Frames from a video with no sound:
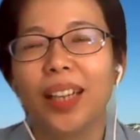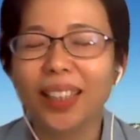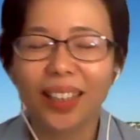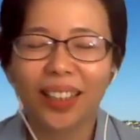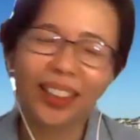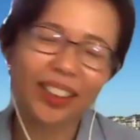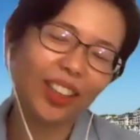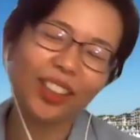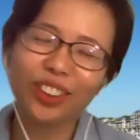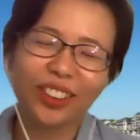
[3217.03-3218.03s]

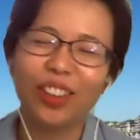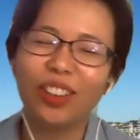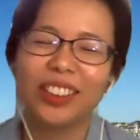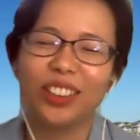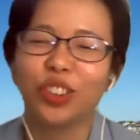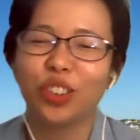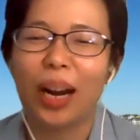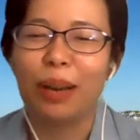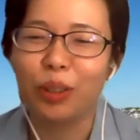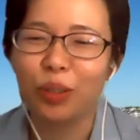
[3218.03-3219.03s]
I just cannot
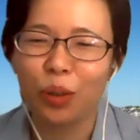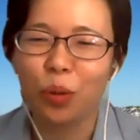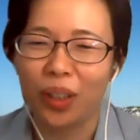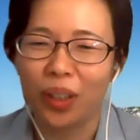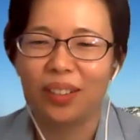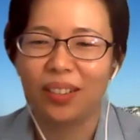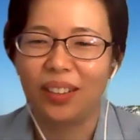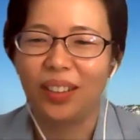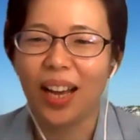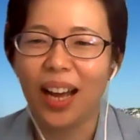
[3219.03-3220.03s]
describe using words
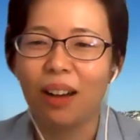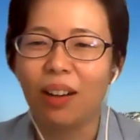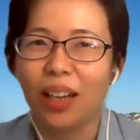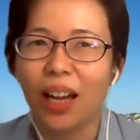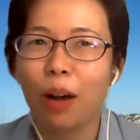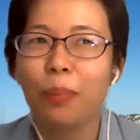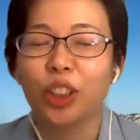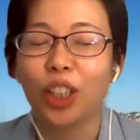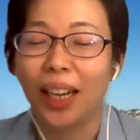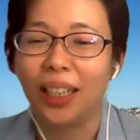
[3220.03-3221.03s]
how
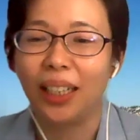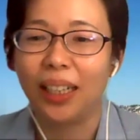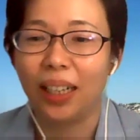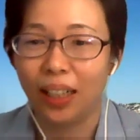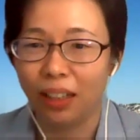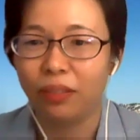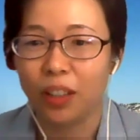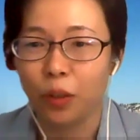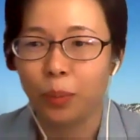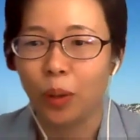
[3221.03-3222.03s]
much I love
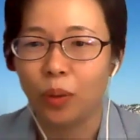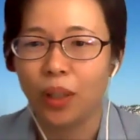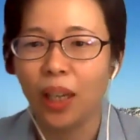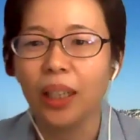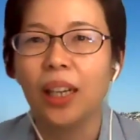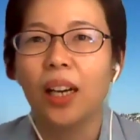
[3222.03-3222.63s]
this music,